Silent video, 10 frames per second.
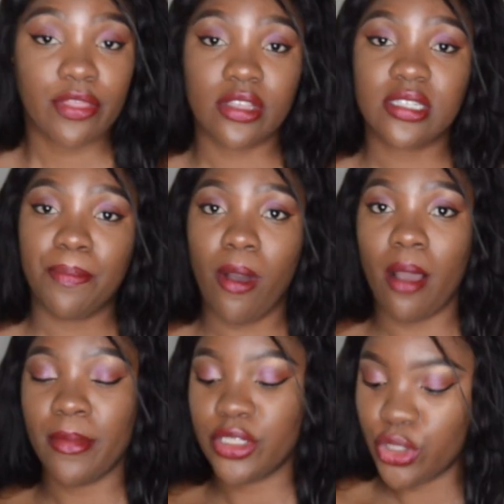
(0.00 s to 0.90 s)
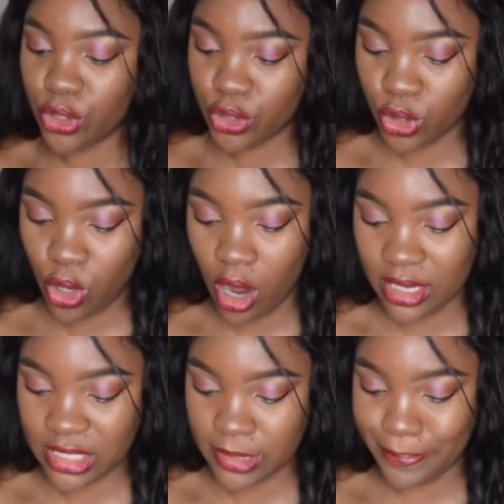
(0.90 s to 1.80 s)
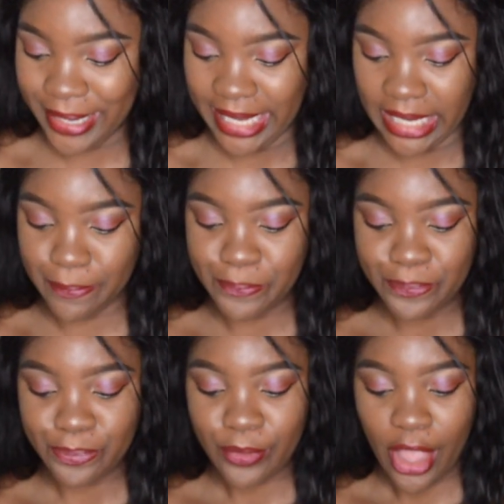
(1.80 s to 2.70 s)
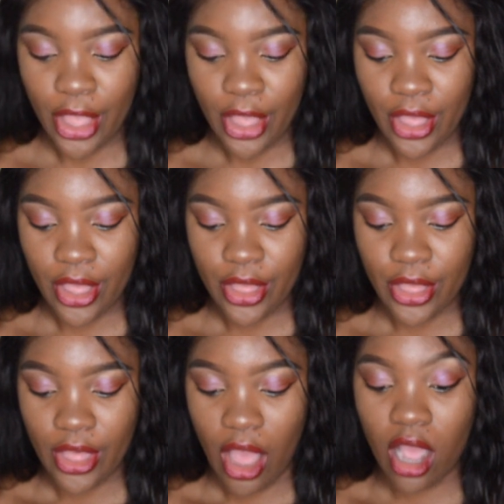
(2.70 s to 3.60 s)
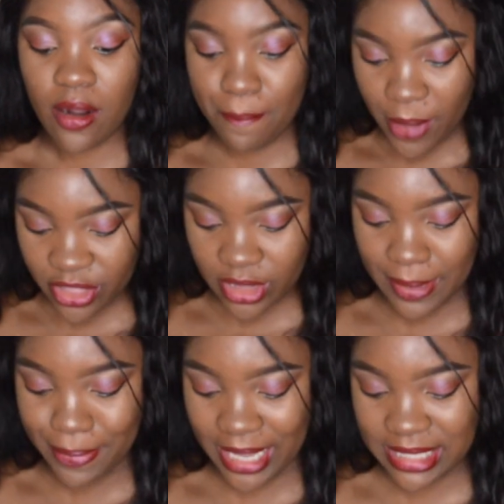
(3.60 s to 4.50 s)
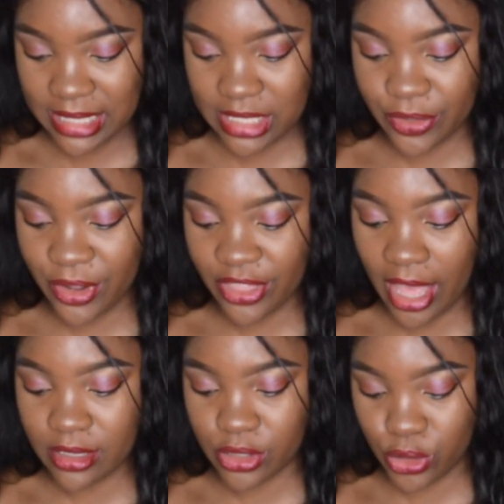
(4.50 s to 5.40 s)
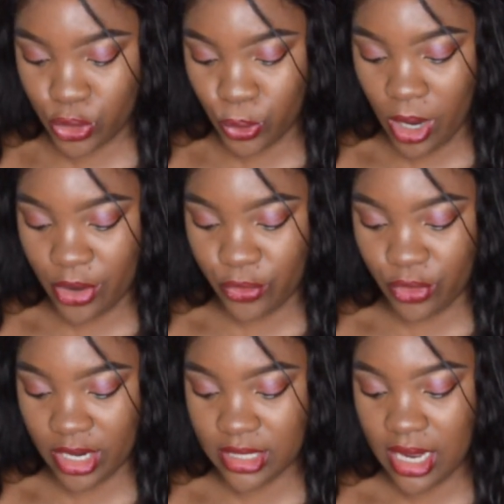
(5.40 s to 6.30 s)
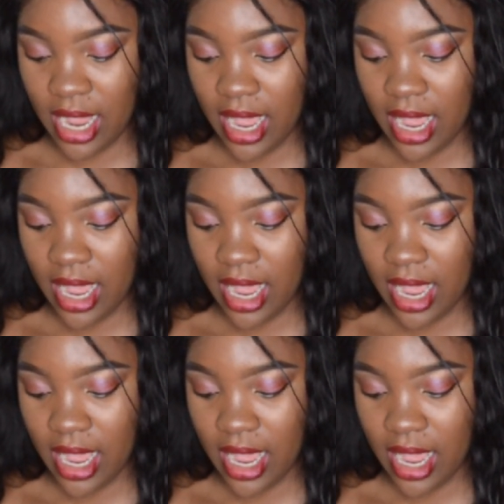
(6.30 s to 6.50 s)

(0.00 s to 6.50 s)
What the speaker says: This apartment used to cost me on a monthly basis 3,200